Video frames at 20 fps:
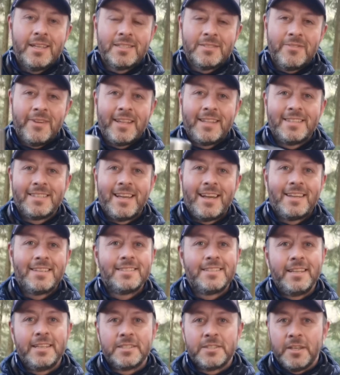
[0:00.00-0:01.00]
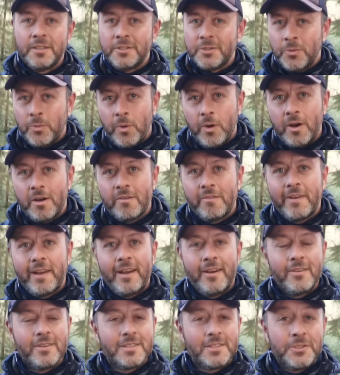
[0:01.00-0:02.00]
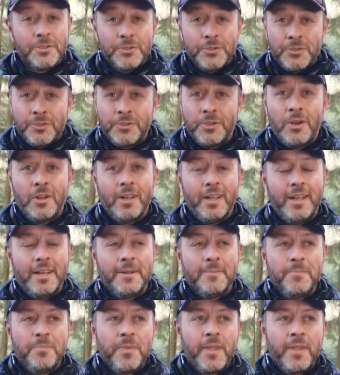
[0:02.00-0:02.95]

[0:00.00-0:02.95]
it's fantastic. So 12 hours solid,